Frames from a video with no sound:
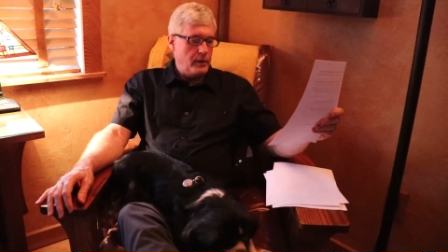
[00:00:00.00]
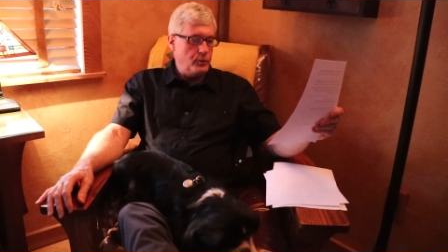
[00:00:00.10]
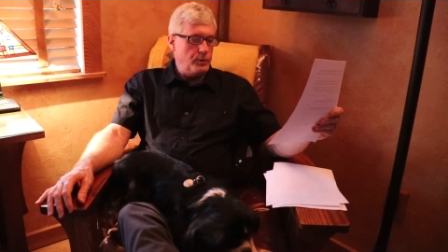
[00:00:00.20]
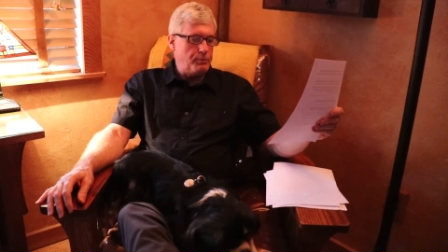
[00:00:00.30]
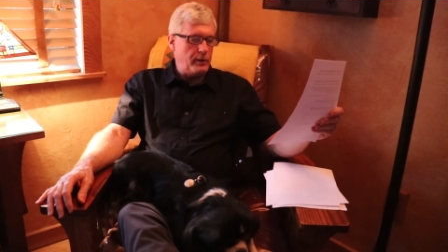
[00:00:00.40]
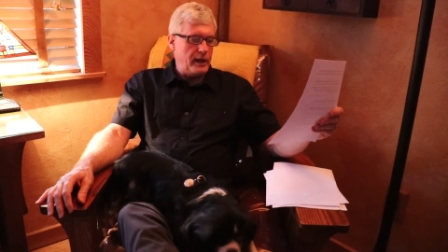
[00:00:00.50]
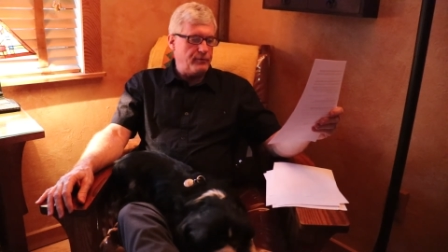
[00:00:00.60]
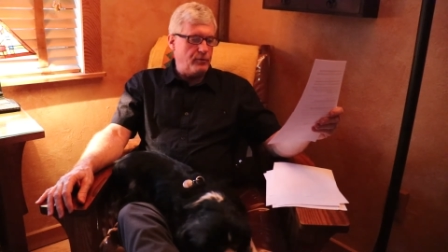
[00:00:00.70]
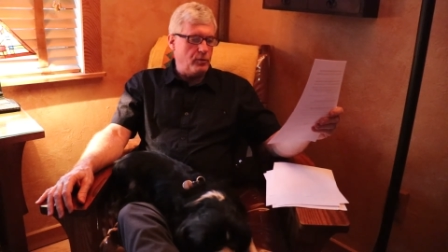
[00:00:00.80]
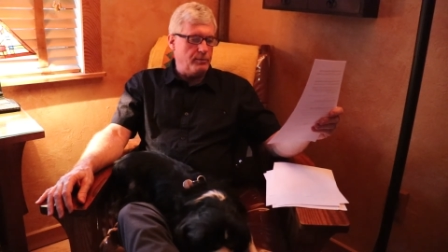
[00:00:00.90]
I knew the
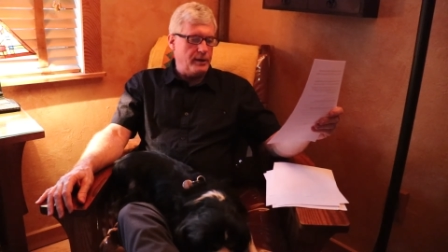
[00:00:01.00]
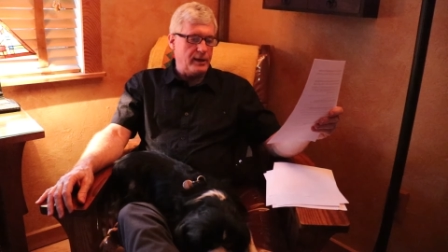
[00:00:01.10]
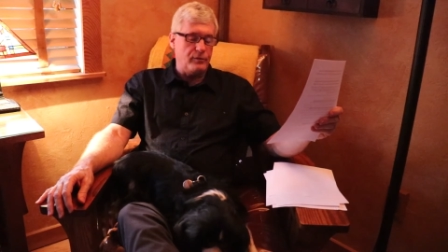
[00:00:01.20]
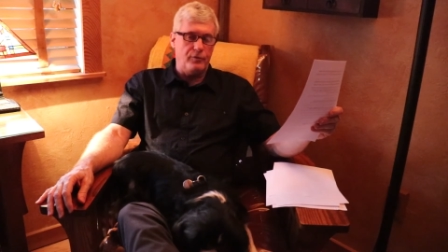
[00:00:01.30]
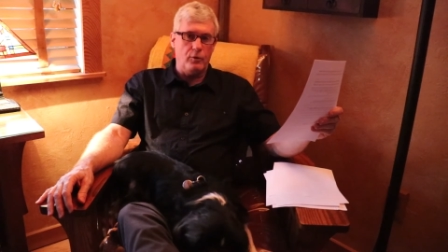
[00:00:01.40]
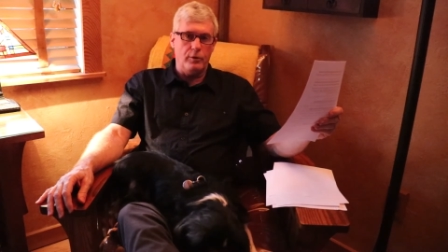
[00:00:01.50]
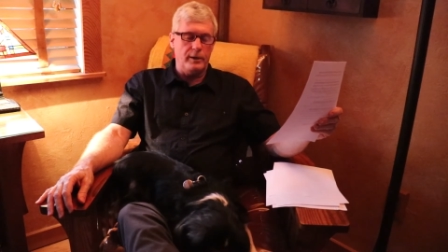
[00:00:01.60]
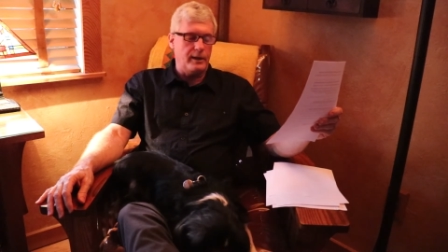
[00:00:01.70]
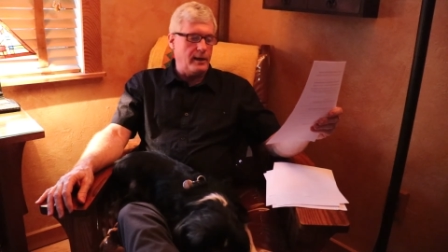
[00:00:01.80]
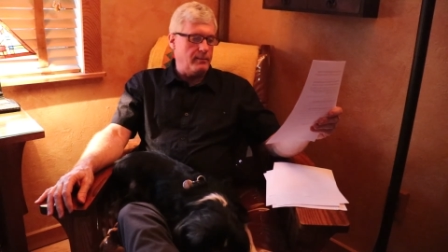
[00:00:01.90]
platform, but not the
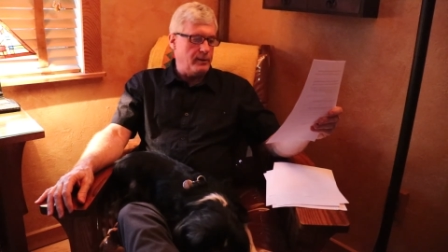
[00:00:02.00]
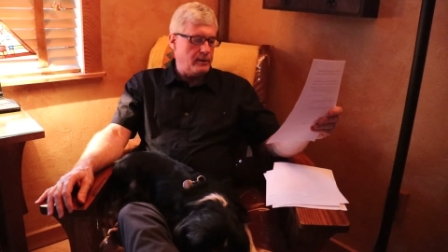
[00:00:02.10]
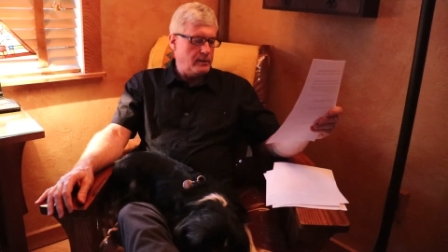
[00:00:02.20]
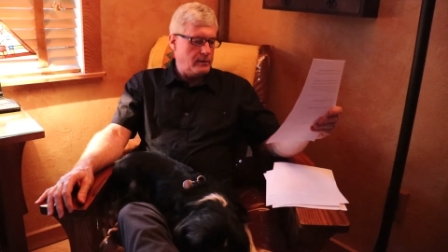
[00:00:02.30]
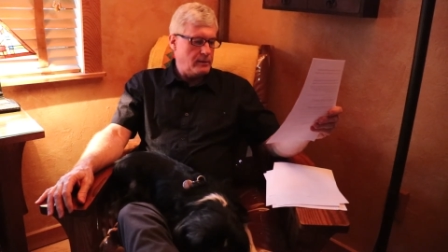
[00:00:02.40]
forwarding comment.